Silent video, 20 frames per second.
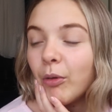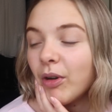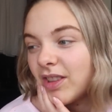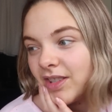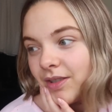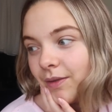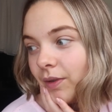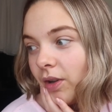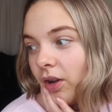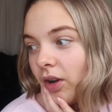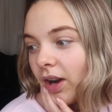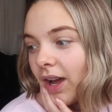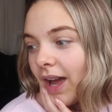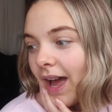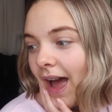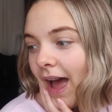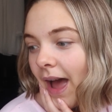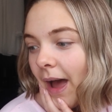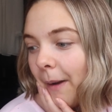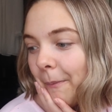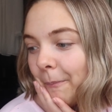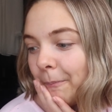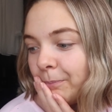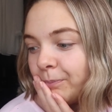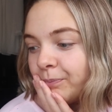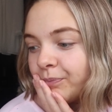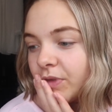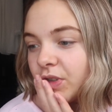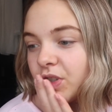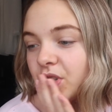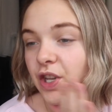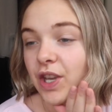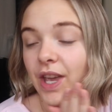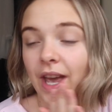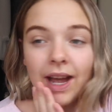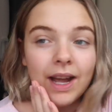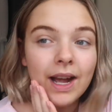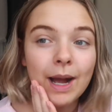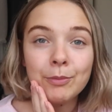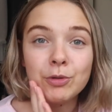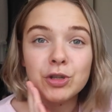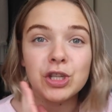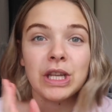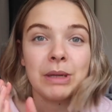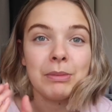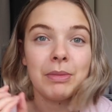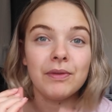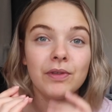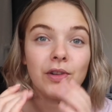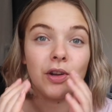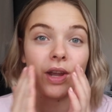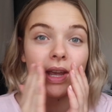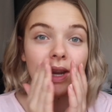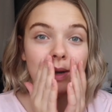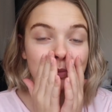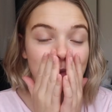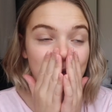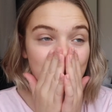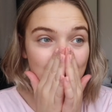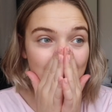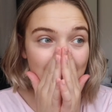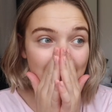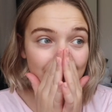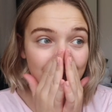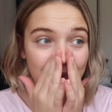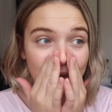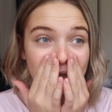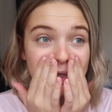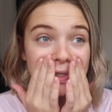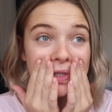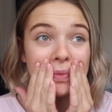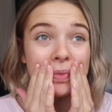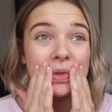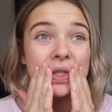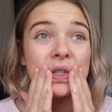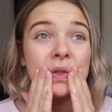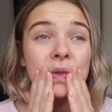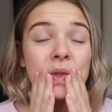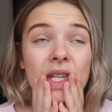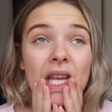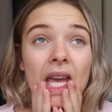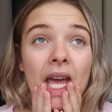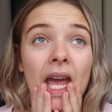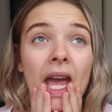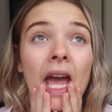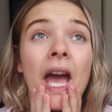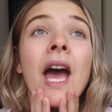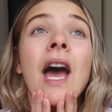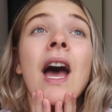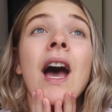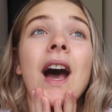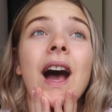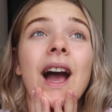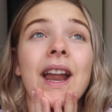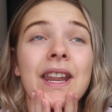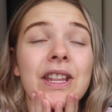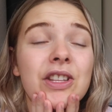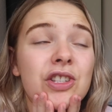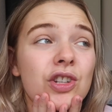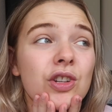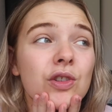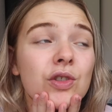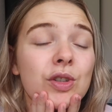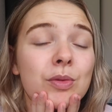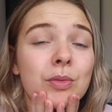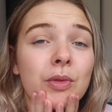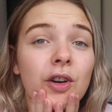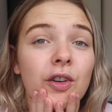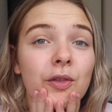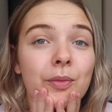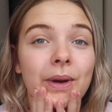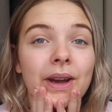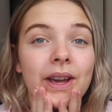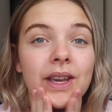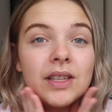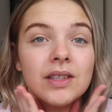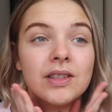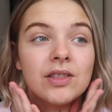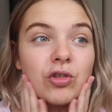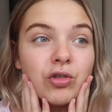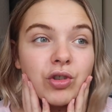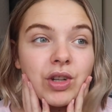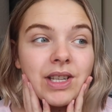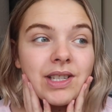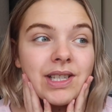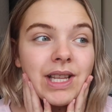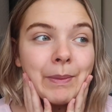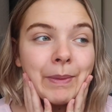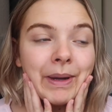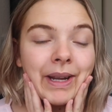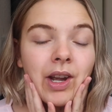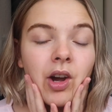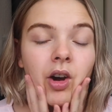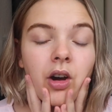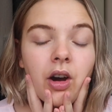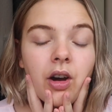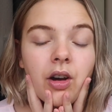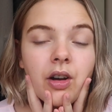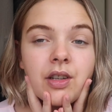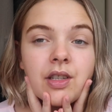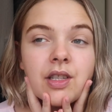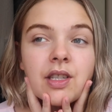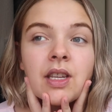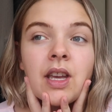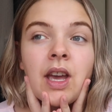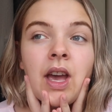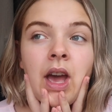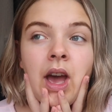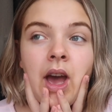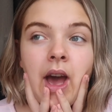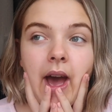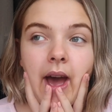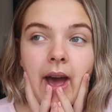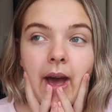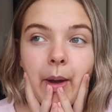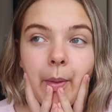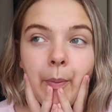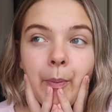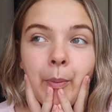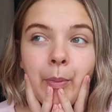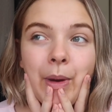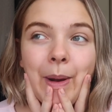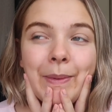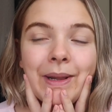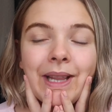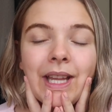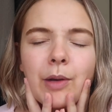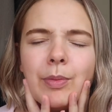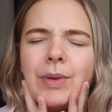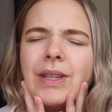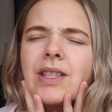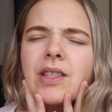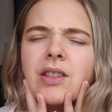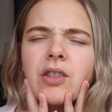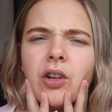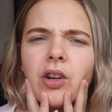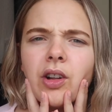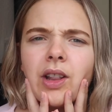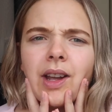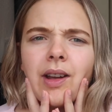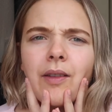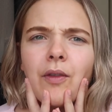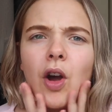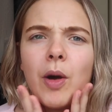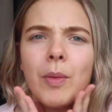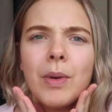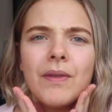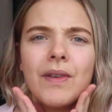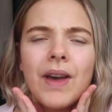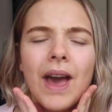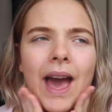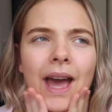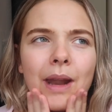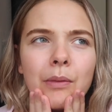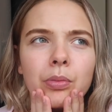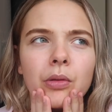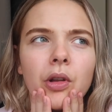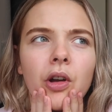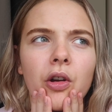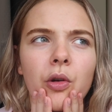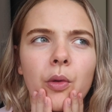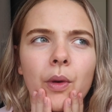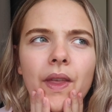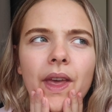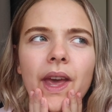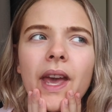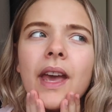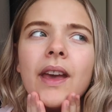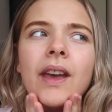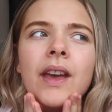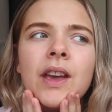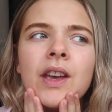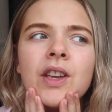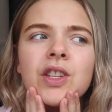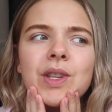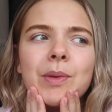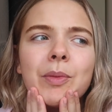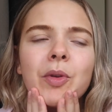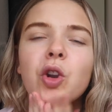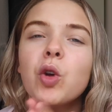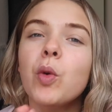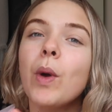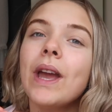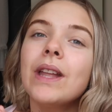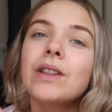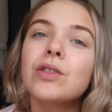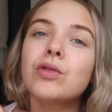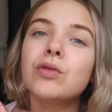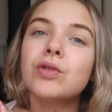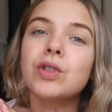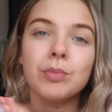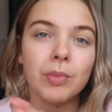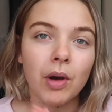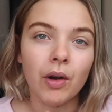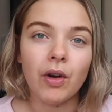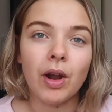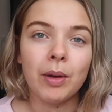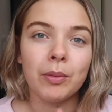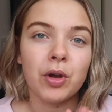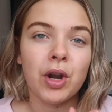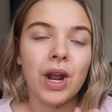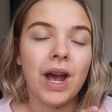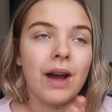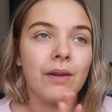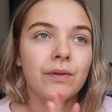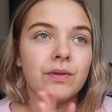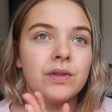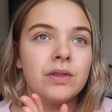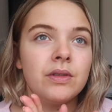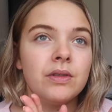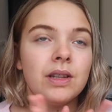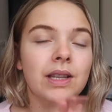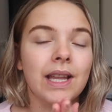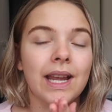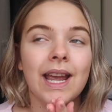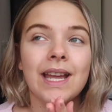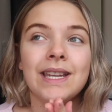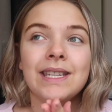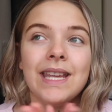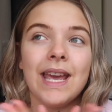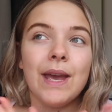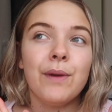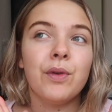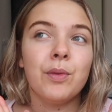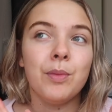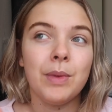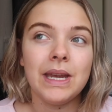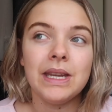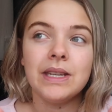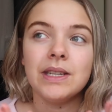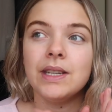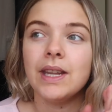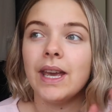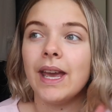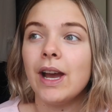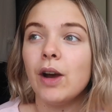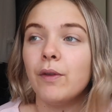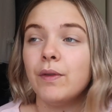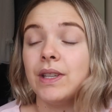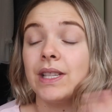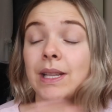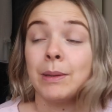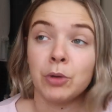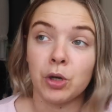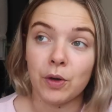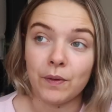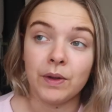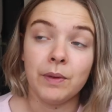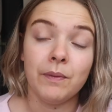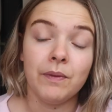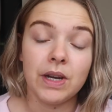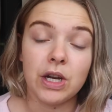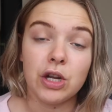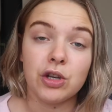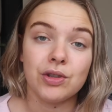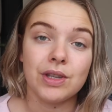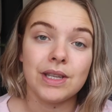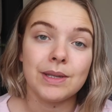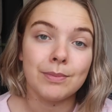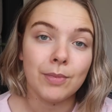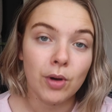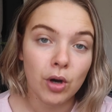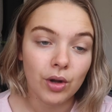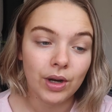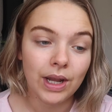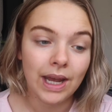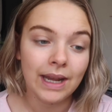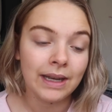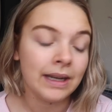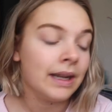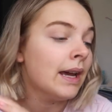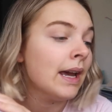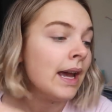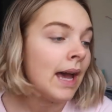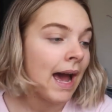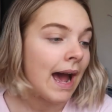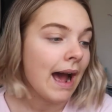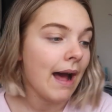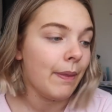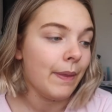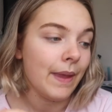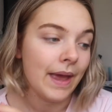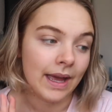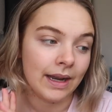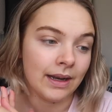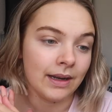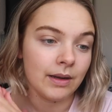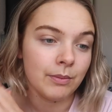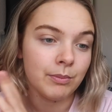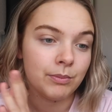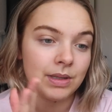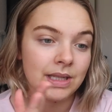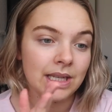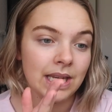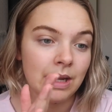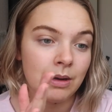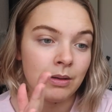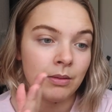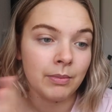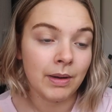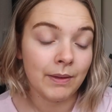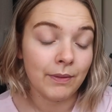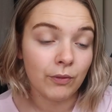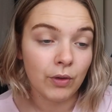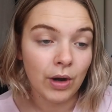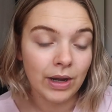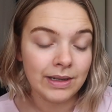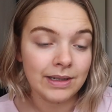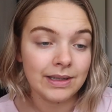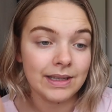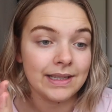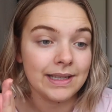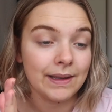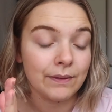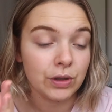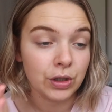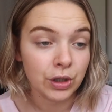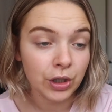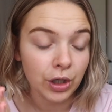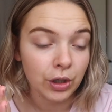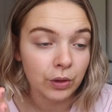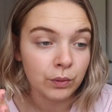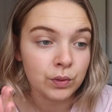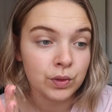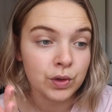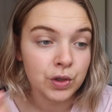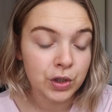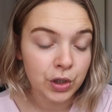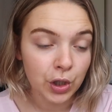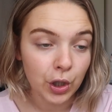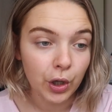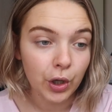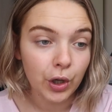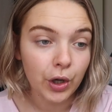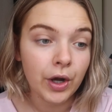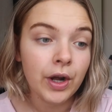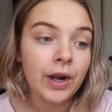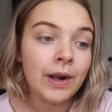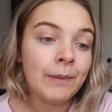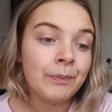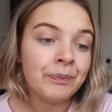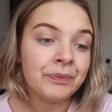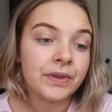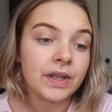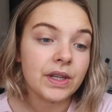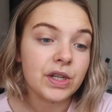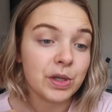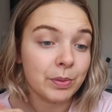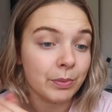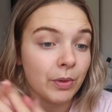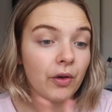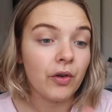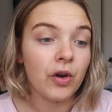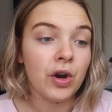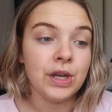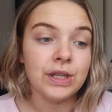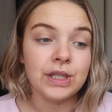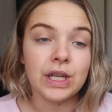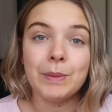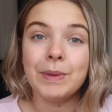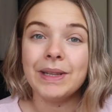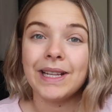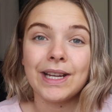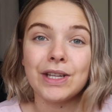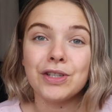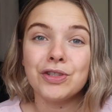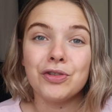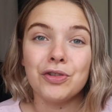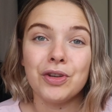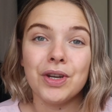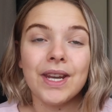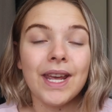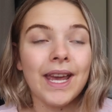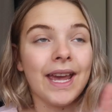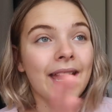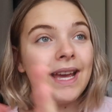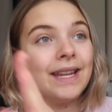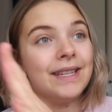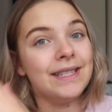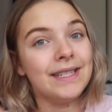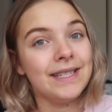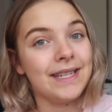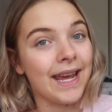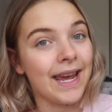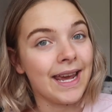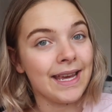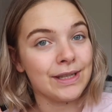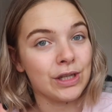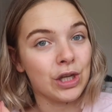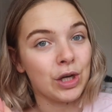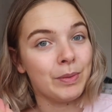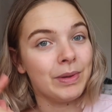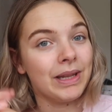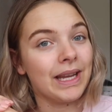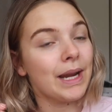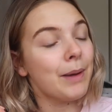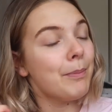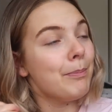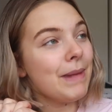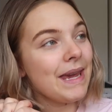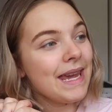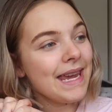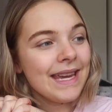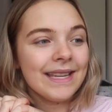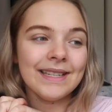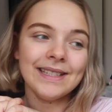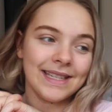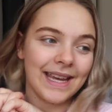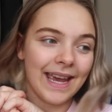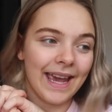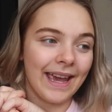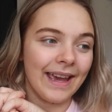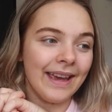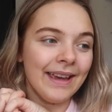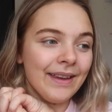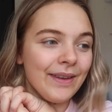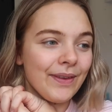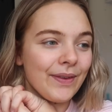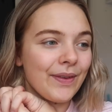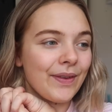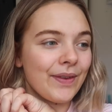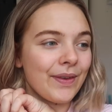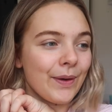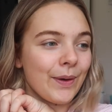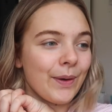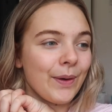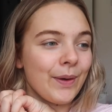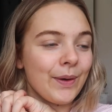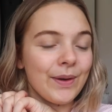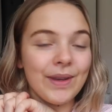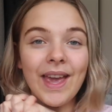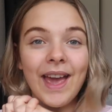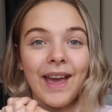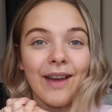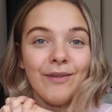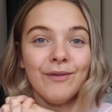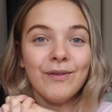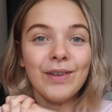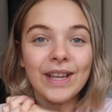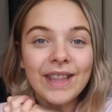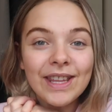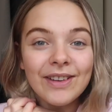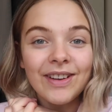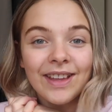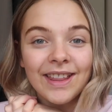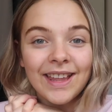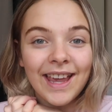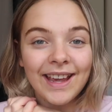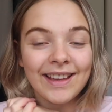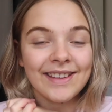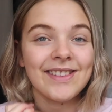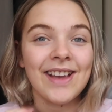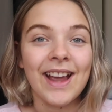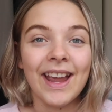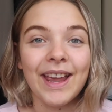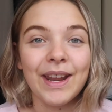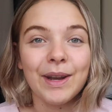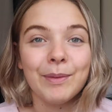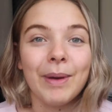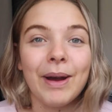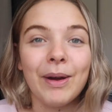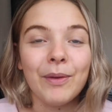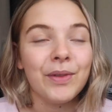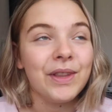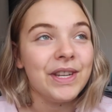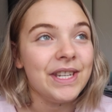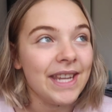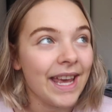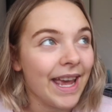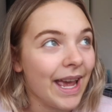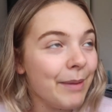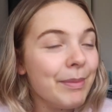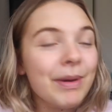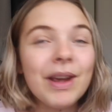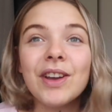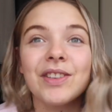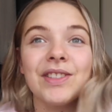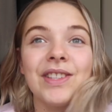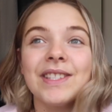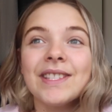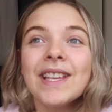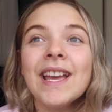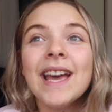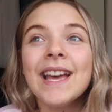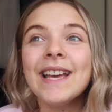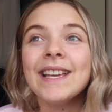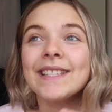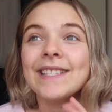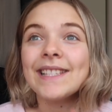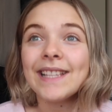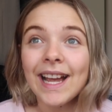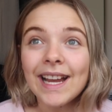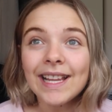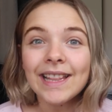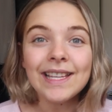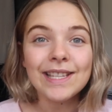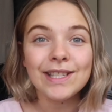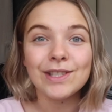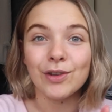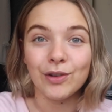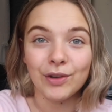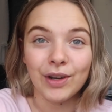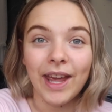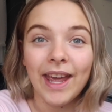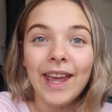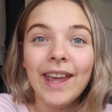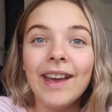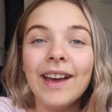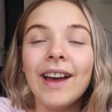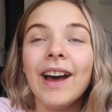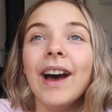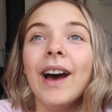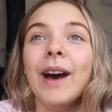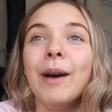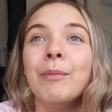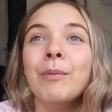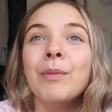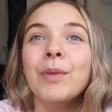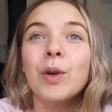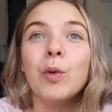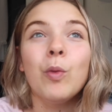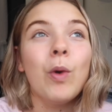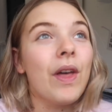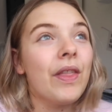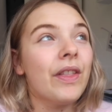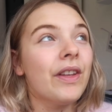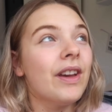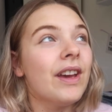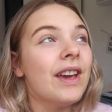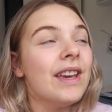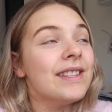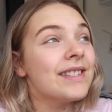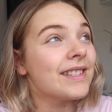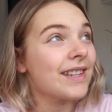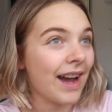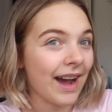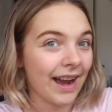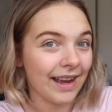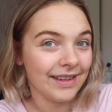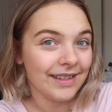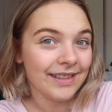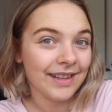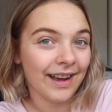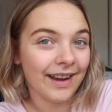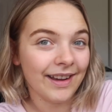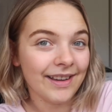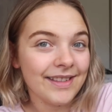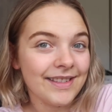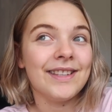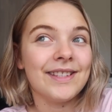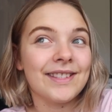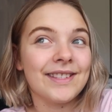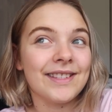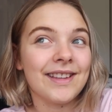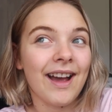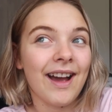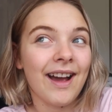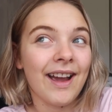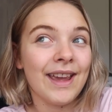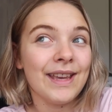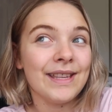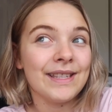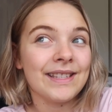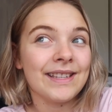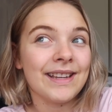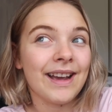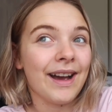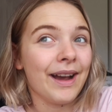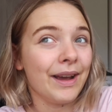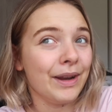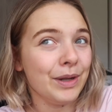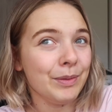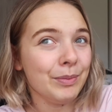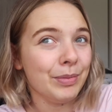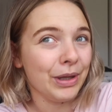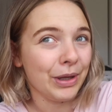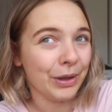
I wanted to vlog. Um so yeah, I'm just gonna be vlogging. I'm just gonna have like a super chilled day. I need to do some more of my studies, like my course, um but I'm a little bit stuck. Like I've got a bit of a head block with it, so I'm gonna wait until tomorrow. I'm gonna have like a day for me today. Obviously I'm gonna film videos this morning, and then I'm seeing my friend this afternoon, so tomorrow is going to be like a study day and today is going to be like a me day. So yeah, really really excited about the day because it's slightly sunny. Um, the weather is kind of nice. The sky is kind of